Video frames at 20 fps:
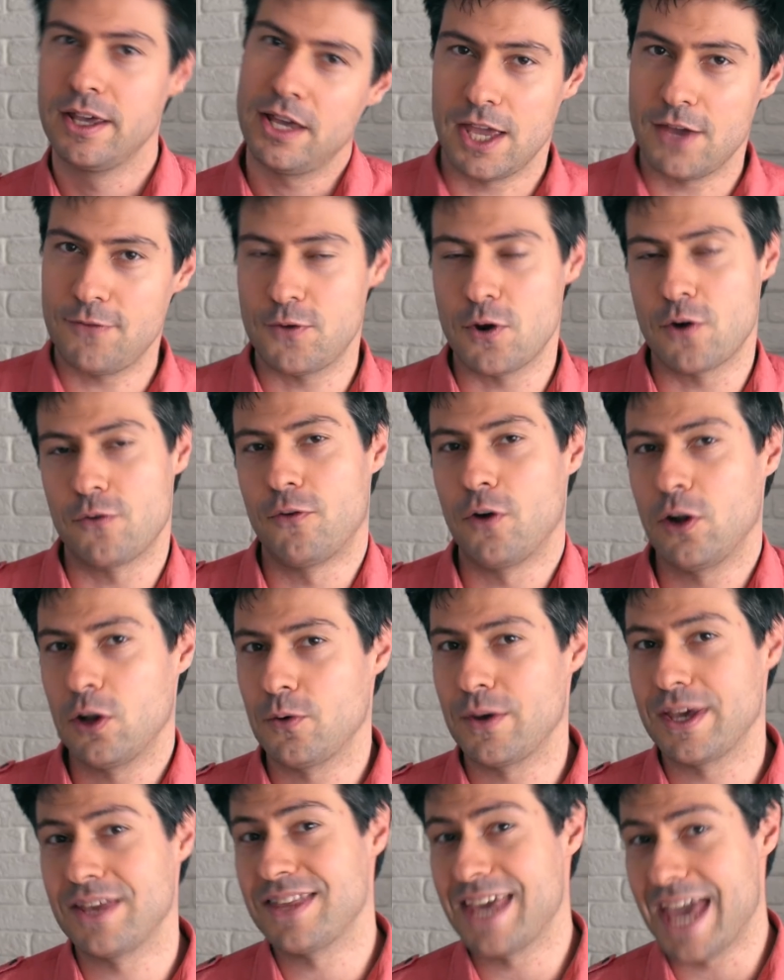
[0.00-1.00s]
If you're
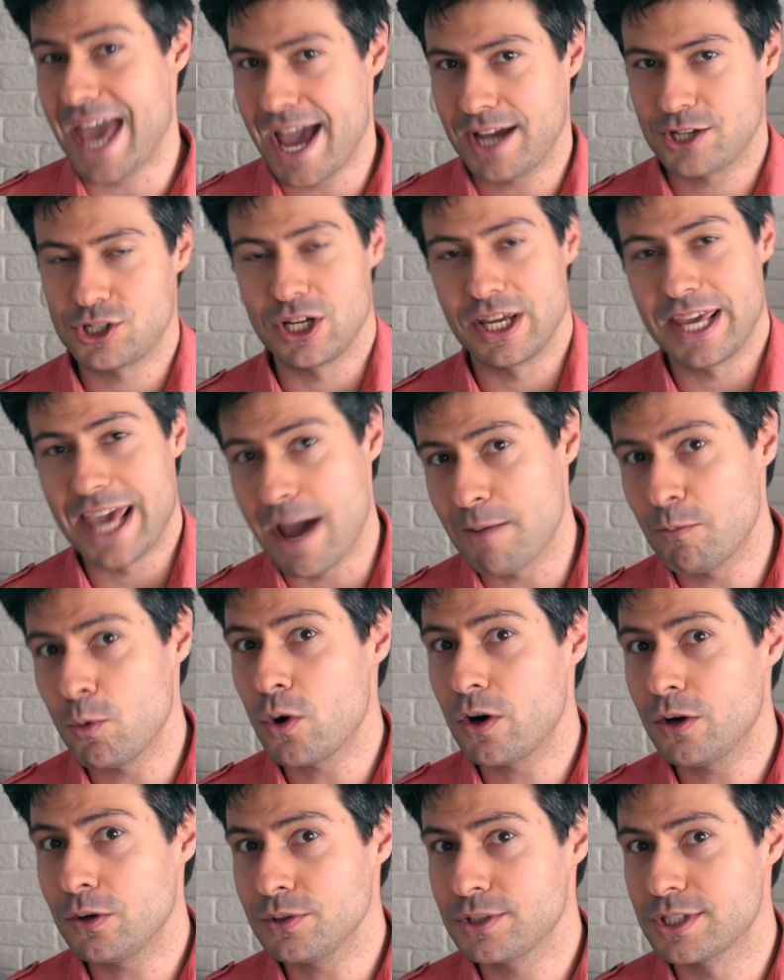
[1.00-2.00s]
following the action cam
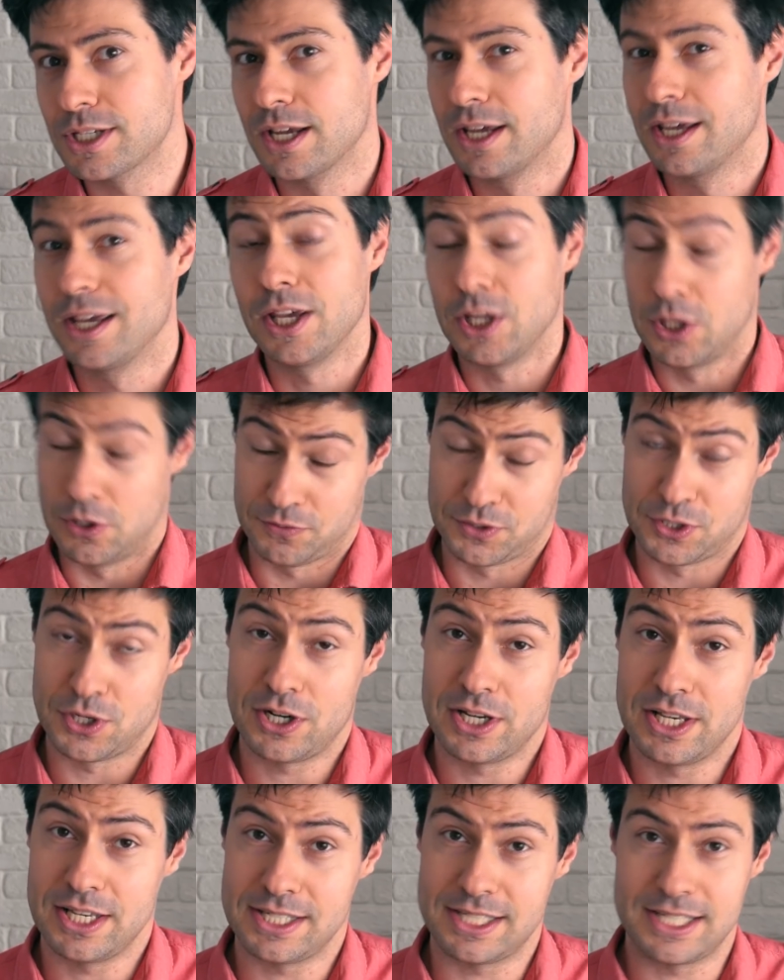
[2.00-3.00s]
world, you've
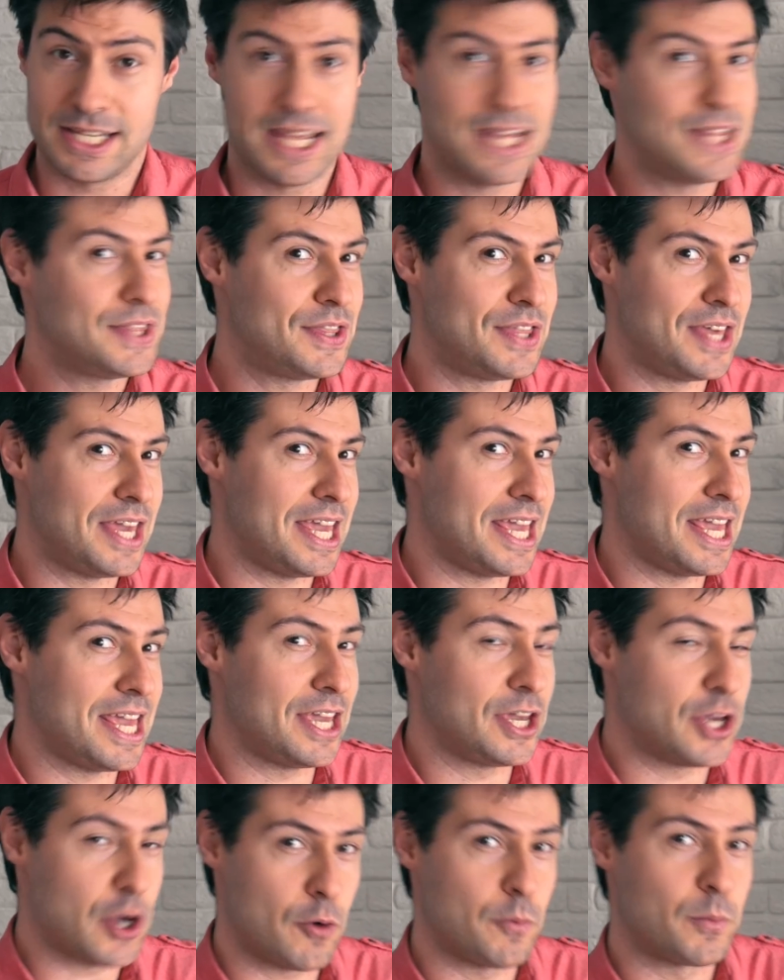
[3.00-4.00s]
certainly seen
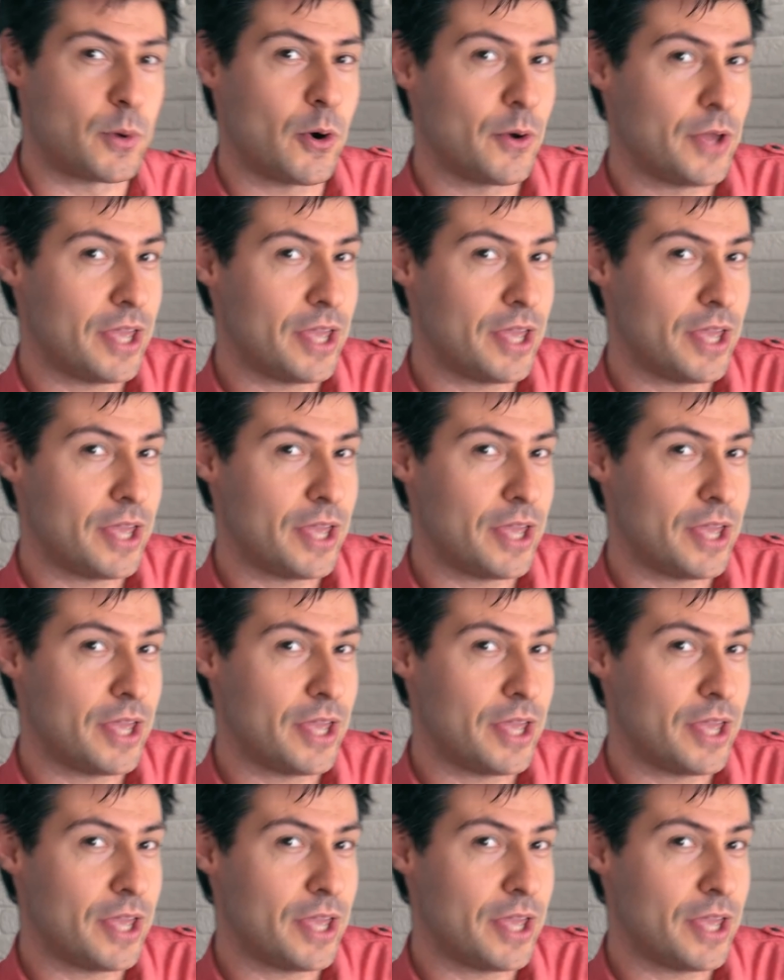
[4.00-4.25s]
the GoPro